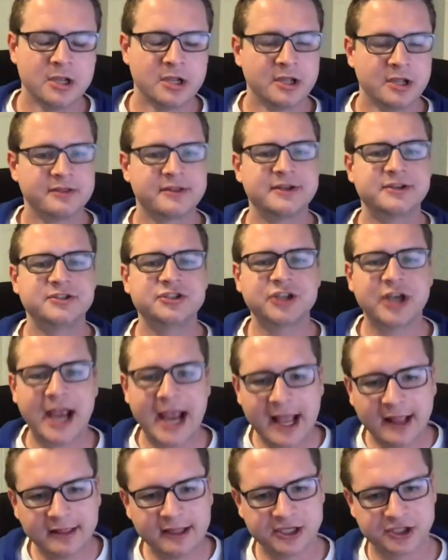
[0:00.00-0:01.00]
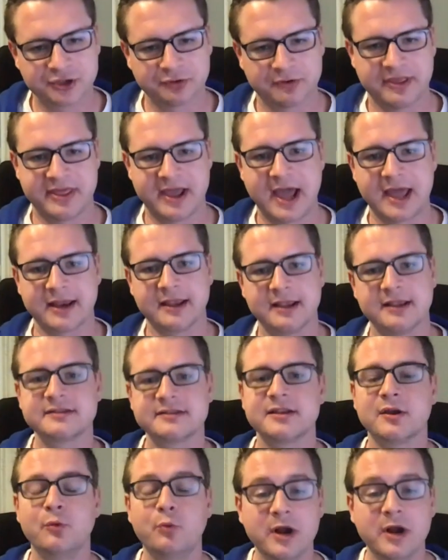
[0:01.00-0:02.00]
The challenge with that
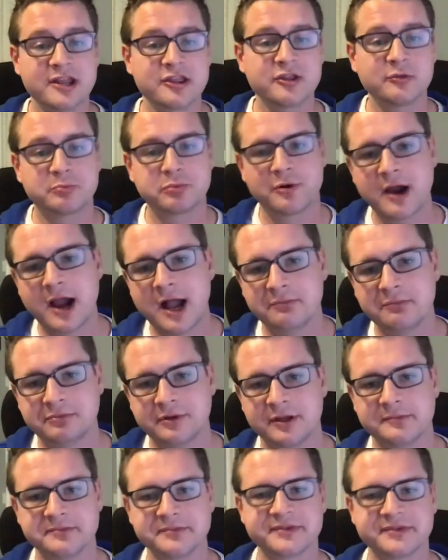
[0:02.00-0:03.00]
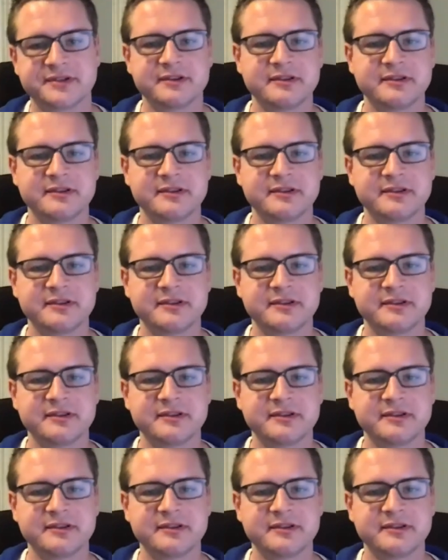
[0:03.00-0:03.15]
is, one of the problems